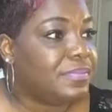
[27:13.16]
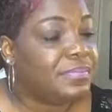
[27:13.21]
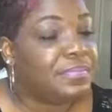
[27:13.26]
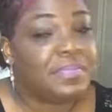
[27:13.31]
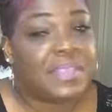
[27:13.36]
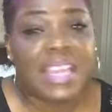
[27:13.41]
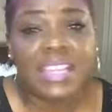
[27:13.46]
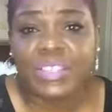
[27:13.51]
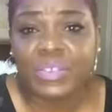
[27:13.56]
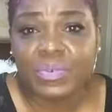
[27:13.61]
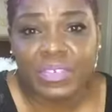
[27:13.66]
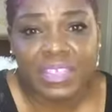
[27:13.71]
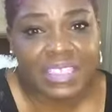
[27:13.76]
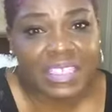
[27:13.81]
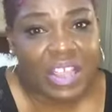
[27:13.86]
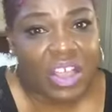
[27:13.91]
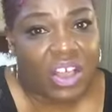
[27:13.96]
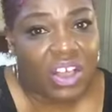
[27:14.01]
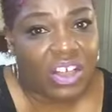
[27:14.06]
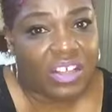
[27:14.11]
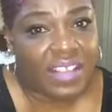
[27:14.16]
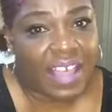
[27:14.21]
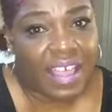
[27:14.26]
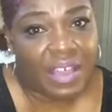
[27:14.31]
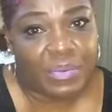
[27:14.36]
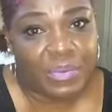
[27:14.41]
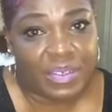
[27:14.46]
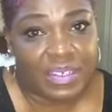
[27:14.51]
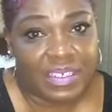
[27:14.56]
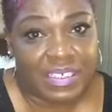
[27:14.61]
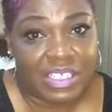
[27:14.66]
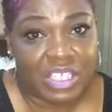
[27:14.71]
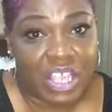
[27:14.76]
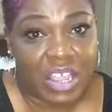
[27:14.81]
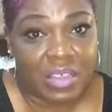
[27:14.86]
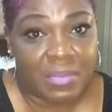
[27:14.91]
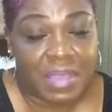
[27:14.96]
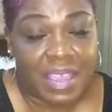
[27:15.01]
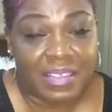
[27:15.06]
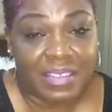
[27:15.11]
that's really all I wanted to talk
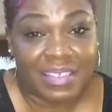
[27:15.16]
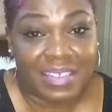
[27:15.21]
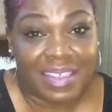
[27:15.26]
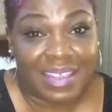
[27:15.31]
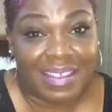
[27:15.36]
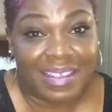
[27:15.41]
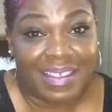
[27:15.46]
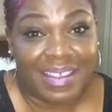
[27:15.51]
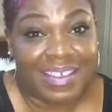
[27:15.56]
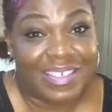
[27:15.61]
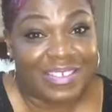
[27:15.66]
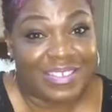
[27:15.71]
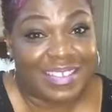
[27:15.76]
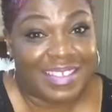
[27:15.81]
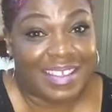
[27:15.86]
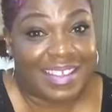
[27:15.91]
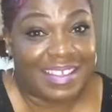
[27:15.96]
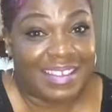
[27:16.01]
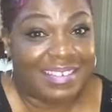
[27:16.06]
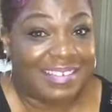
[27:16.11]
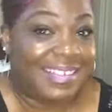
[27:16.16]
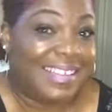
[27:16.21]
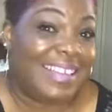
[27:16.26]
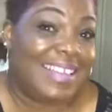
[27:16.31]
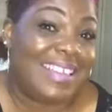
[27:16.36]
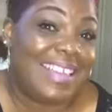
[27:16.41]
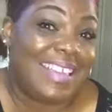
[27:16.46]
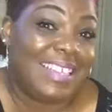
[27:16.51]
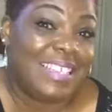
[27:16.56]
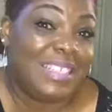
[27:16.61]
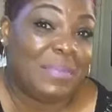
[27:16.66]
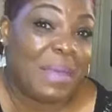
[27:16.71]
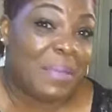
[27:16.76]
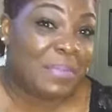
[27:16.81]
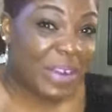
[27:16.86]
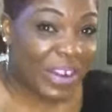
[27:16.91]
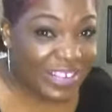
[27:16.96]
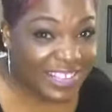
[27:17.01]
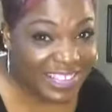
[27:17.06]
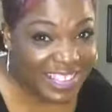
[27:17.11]
about today, other than it's my
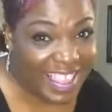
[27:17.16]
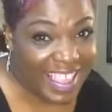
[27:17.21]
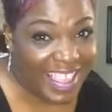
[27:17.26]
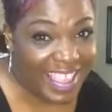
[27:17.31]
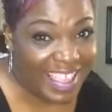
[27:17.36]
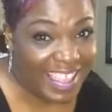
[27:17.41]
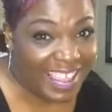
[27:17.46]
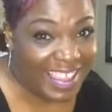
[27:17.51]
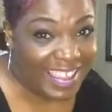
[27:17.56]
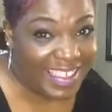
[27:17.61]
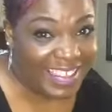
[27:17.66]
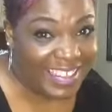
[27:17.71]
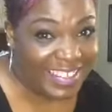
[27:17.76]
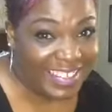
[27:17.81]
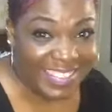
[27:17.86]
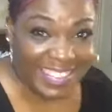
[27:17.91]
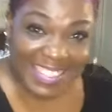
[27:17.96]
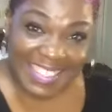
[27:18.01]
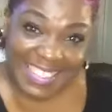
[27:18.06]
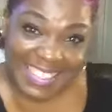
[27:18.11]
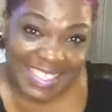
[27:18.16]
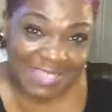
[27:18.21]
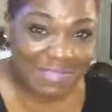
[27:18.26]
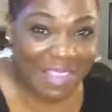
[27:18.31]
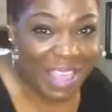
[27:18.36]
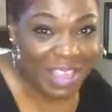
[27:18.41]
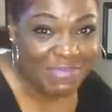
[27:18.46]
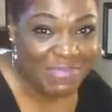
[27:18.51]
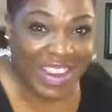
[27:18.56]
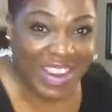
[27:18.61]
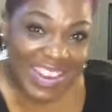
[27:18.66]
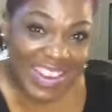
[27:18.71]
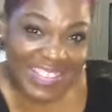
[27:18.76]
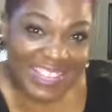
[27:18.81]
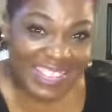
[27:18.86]
birthday. It's my birthday.